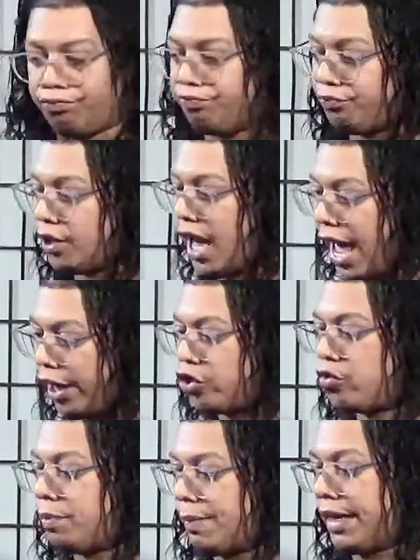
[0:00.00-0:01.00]
the
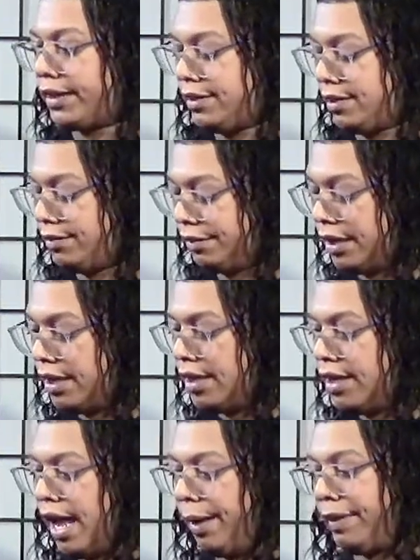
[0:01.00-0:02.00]
actual moccasin.
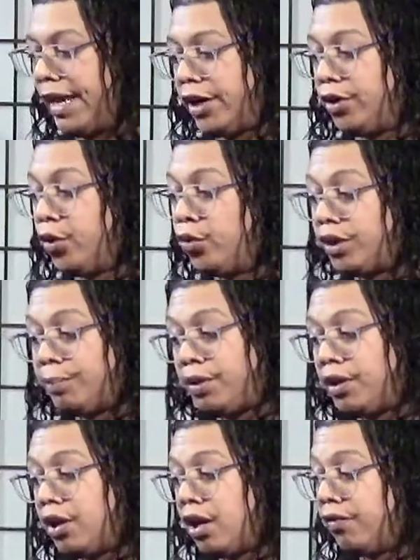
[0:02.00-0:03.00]
I mean, I don't know who could pull
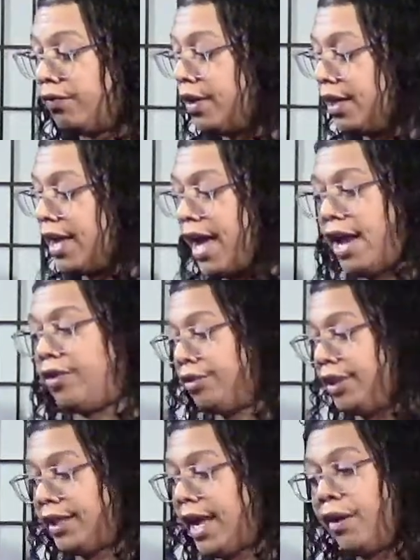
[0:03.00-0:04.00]
it off. I don't
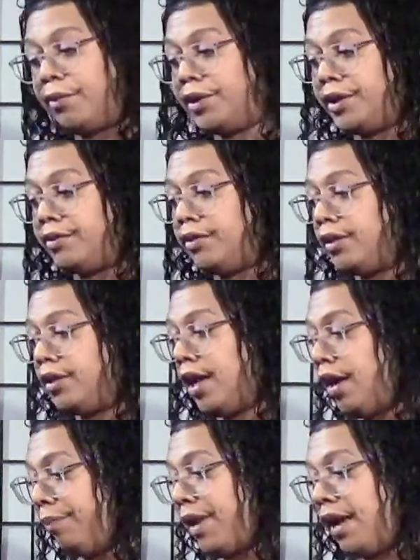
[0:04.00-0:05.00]
think I would.
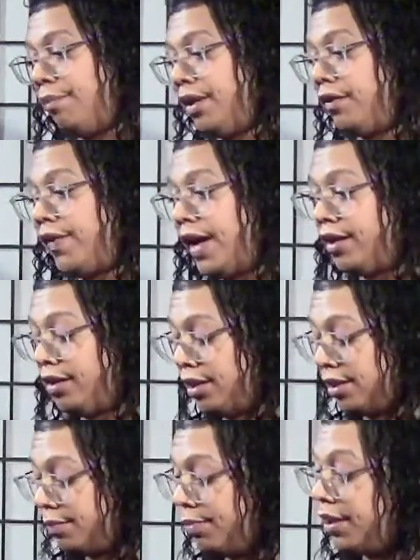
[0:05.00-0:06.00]
I'm not a big fan of
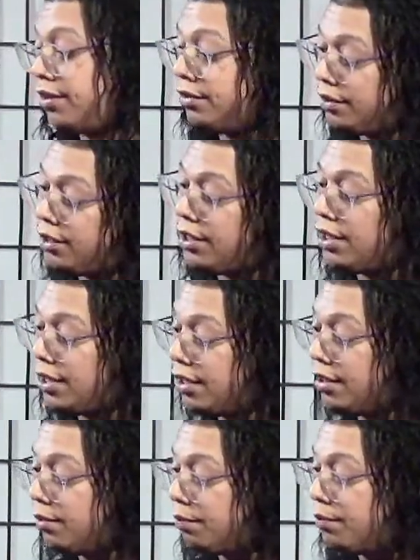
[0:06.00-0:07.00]
this, but
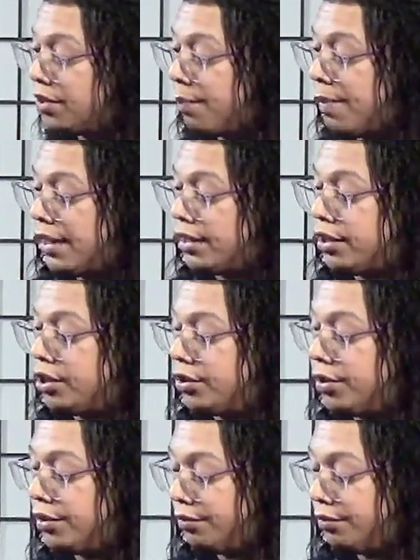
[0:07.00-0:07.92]
somebody can do it.